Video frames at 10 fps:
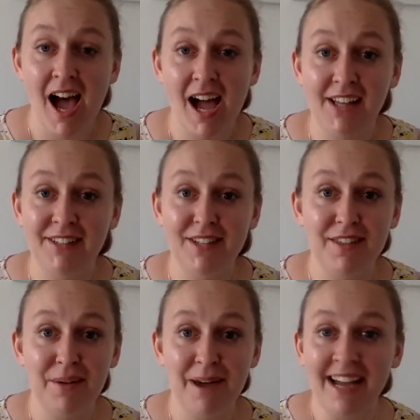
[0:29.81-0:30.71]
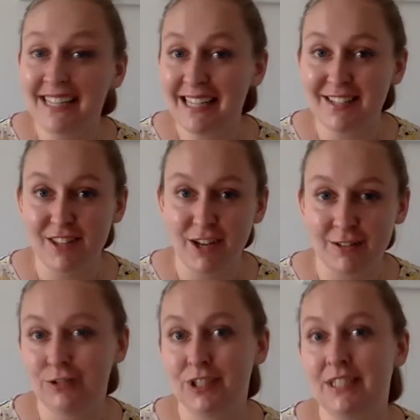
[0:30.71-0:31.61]
and they were heading into the
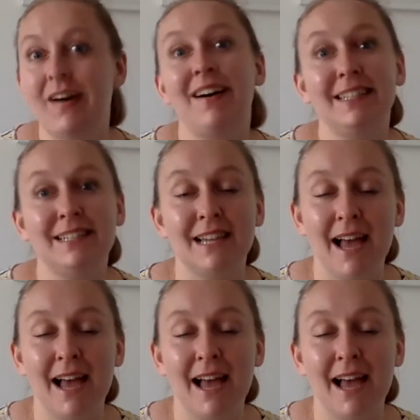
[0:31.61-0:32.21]
countryside.